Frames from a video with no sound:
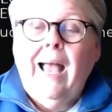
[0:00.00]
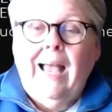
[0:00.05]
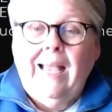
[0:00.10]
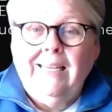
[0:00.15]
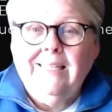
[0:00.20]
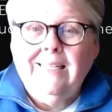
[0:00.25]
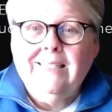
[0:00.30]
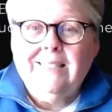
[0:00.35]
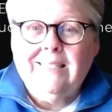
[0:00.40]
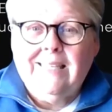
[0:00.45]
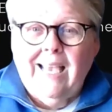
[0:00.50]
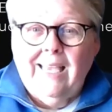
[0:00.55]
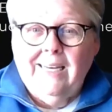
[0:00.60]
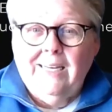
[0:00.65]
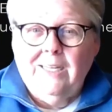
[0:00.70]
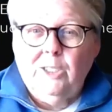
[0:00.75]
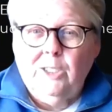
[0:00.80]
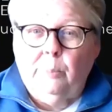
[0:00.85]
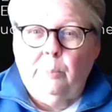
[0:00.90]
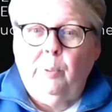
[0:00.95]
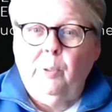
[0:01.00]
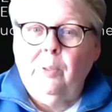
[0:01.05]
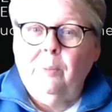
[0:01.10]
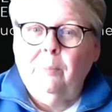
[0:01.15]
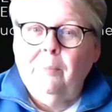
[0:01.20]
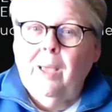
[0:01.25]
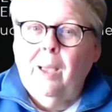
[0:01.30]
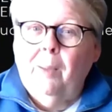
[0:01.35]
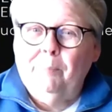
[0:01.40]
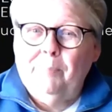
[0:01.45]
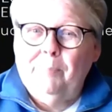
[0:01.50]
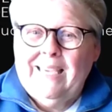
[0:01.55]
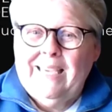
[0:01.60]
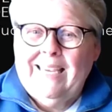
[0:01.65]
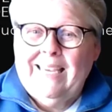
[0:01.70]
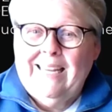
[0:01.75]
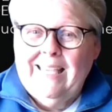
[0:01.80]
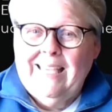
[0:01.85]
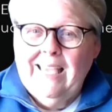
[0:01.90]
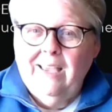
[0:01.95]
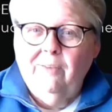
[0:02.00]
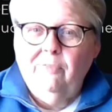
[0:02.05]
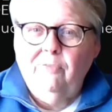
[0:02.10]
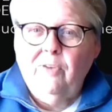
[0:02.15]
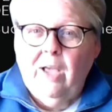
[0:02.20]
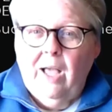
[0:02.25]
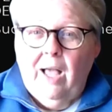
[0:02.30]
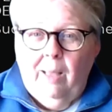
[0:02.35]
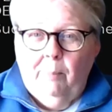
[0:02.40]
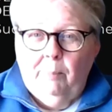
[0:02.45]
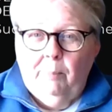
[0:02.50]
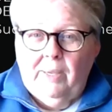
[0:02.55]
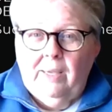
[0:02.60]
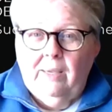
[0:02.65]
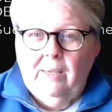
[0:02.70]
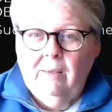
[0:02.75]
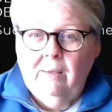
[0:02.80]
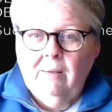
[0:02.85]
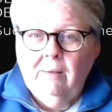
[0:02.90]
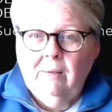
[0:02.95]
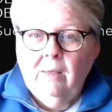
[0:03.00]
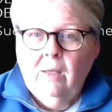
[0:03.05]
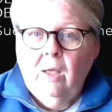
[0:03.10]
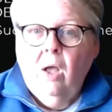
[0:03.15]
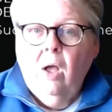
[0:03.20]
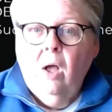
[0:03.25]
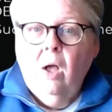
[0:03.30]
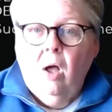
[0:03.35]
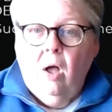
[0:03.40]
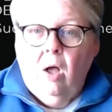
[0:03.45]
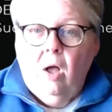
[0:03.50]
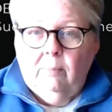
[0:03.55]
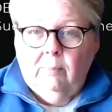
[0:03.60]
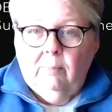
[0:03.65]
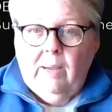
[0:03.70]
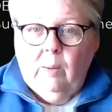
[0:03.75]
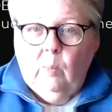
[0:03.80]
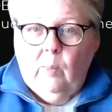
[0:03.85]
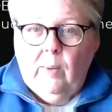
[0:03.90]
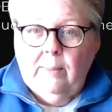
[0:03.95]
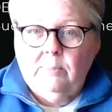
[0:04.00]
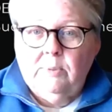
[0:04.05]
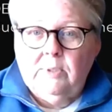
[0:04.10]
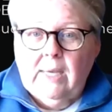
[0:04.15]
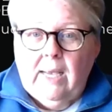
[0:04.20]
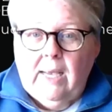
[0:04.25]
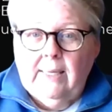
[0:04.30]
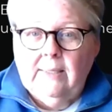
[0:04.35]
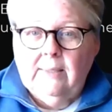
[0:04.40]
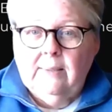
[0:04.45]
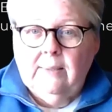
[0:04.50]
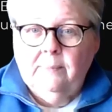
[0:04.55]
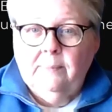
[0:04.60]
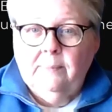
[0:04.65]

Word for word: I decided to put a PDF copy on my website.